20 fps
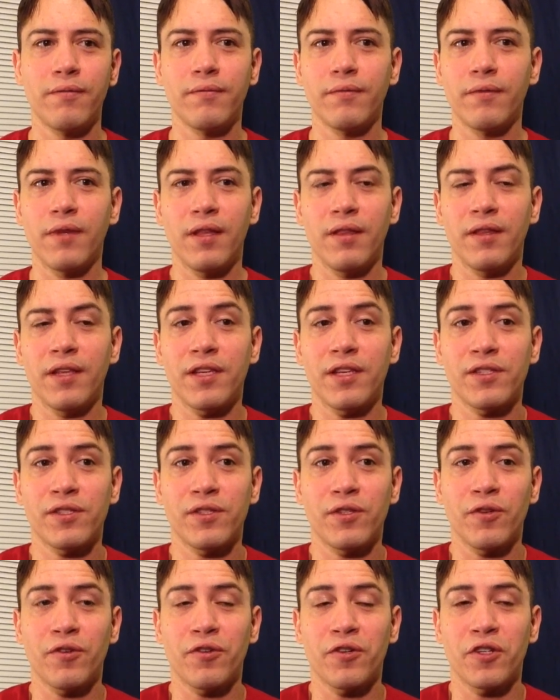unless
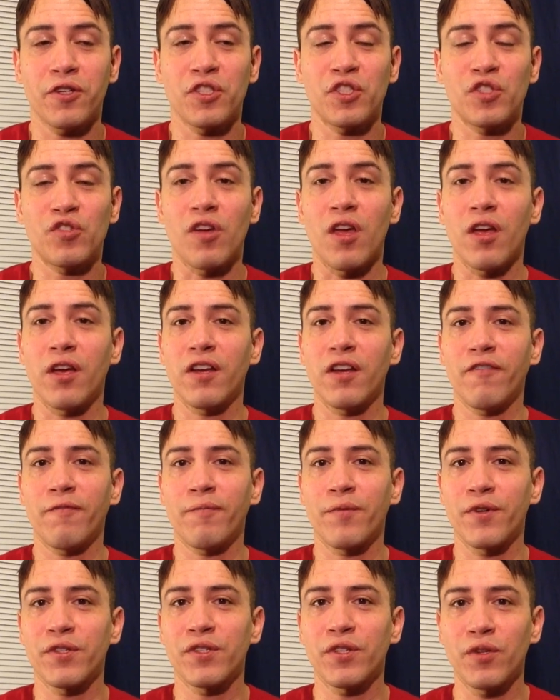you're a strong enough
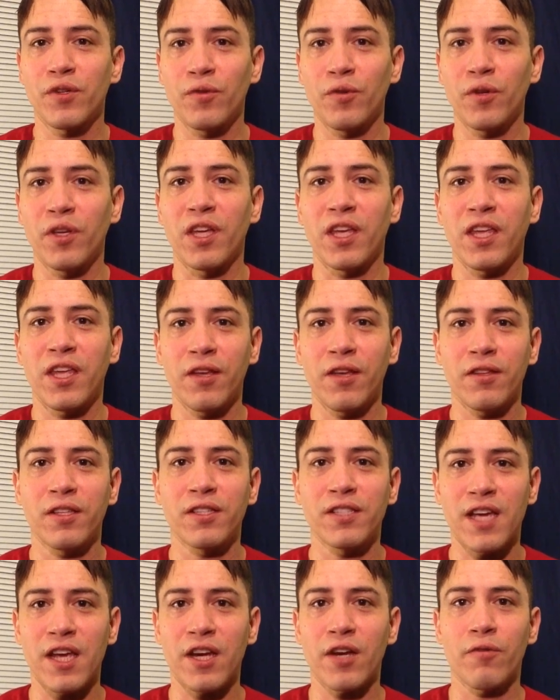person who can kill a
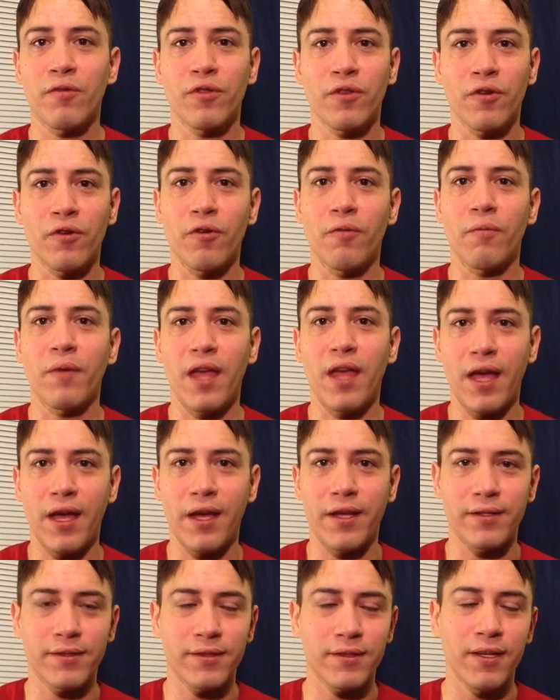tiger with your own
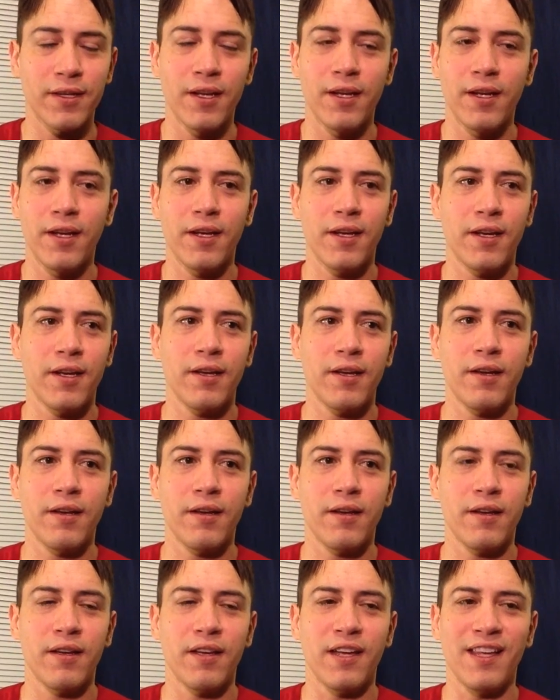hands,
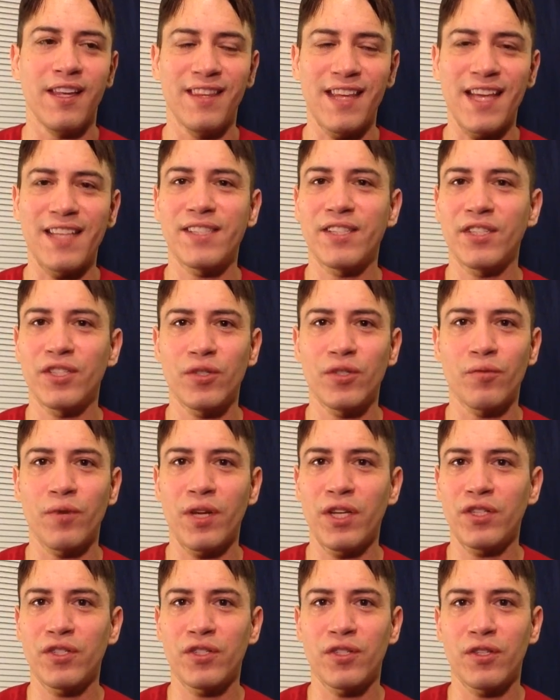in that
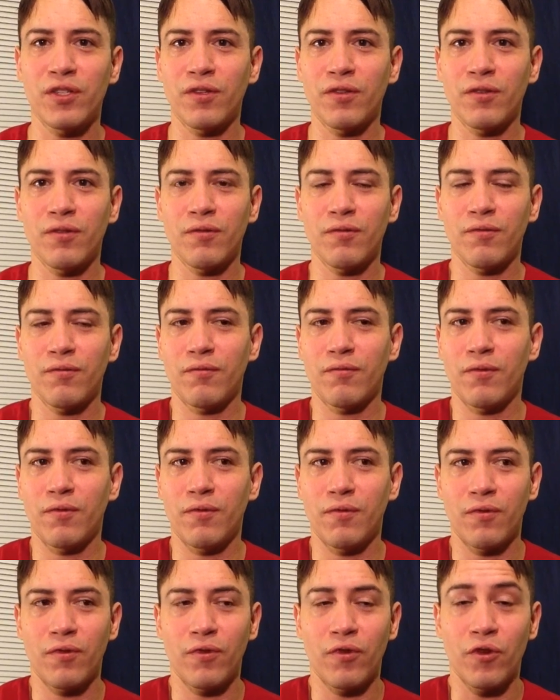situation,
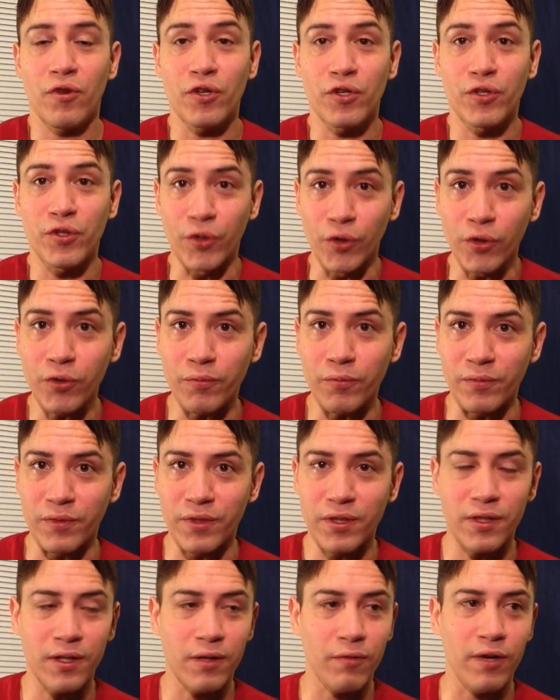you're
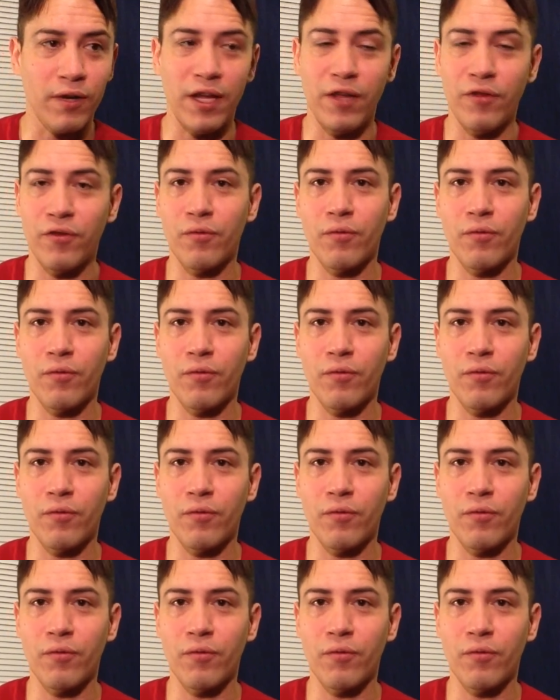doomed either